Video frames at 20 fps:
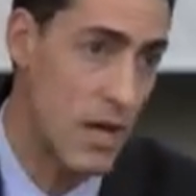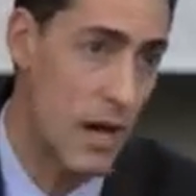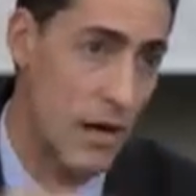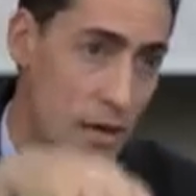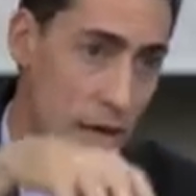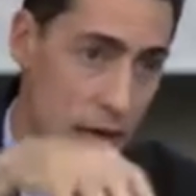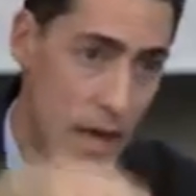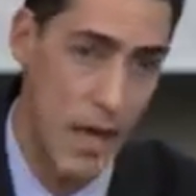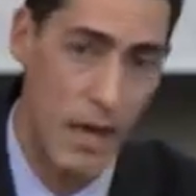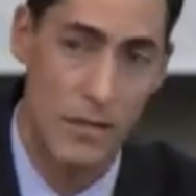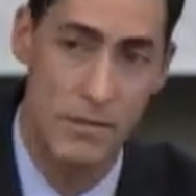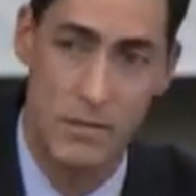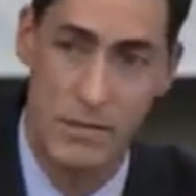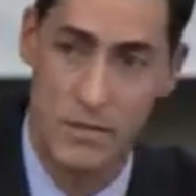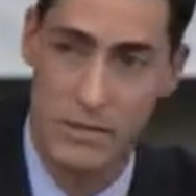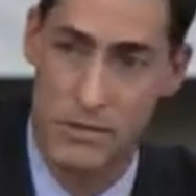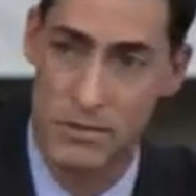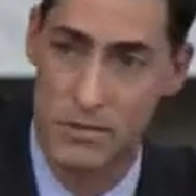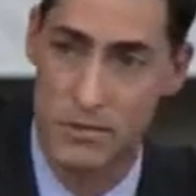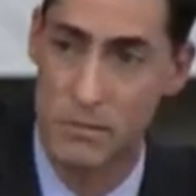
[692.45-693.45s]
down and hands
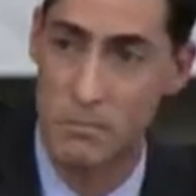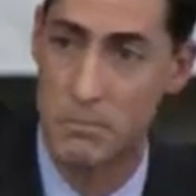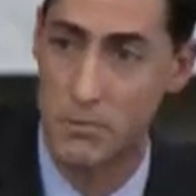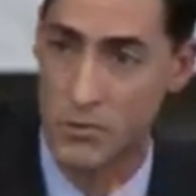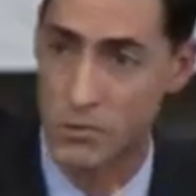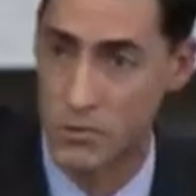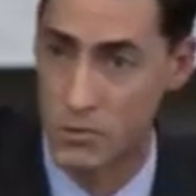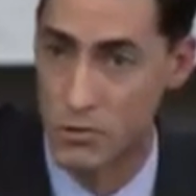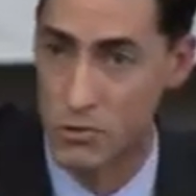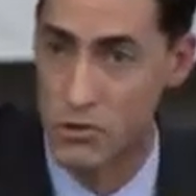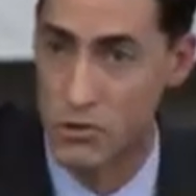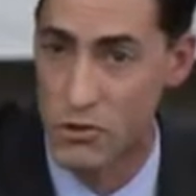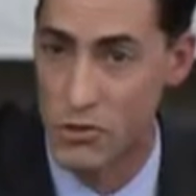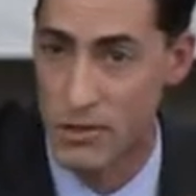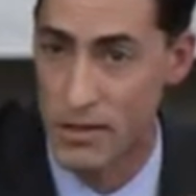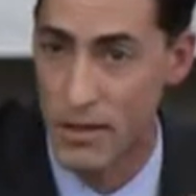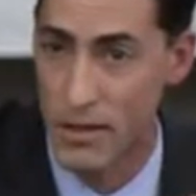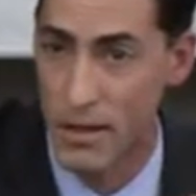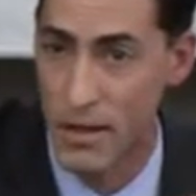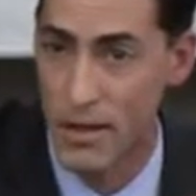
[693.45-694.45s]
us a simple
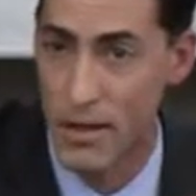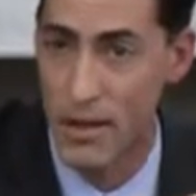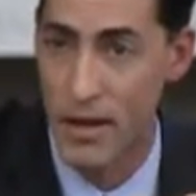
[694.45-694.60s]
solution.